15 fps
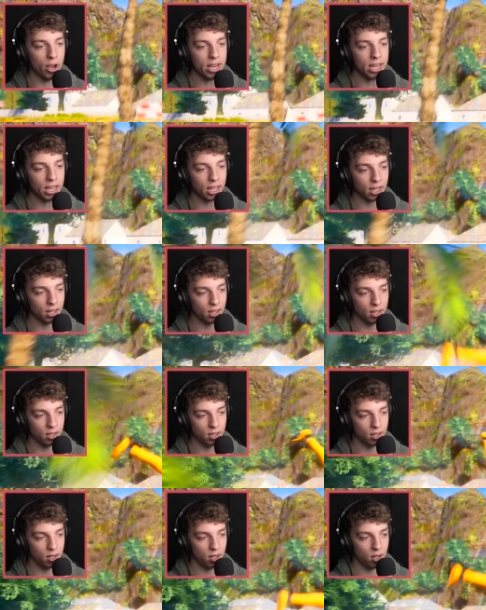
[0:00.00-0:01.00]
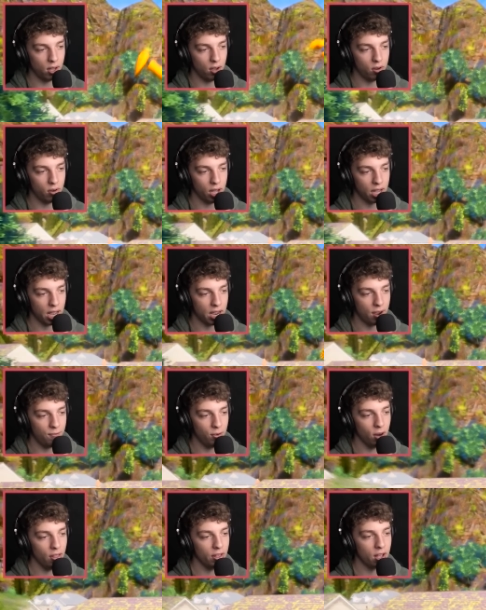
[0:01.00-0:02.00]
boink! Oh, okay. I
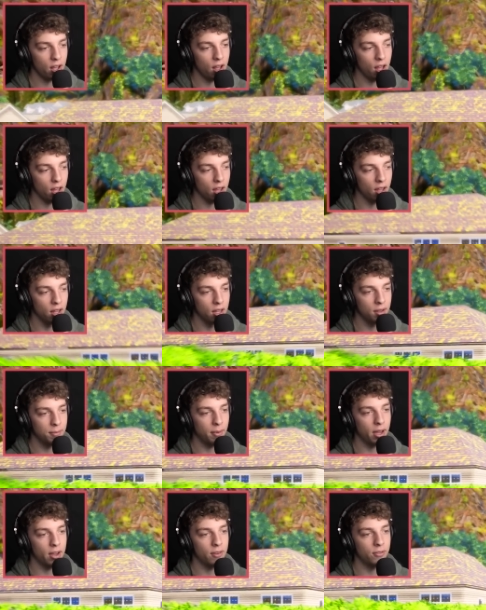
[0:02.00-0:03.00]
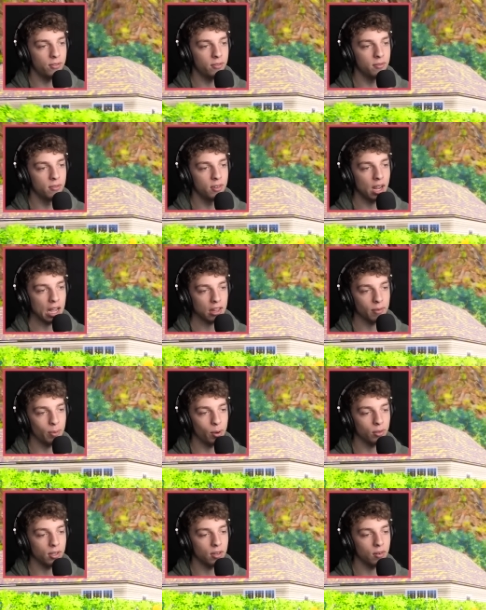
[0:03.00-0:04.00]
feel like the car might have
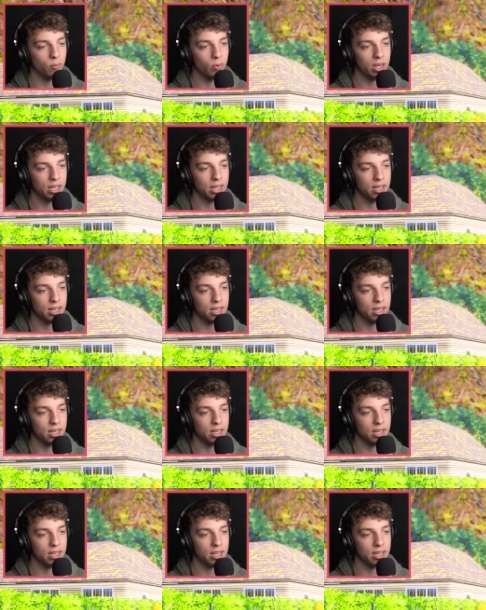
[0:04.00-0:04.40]
catapulted and we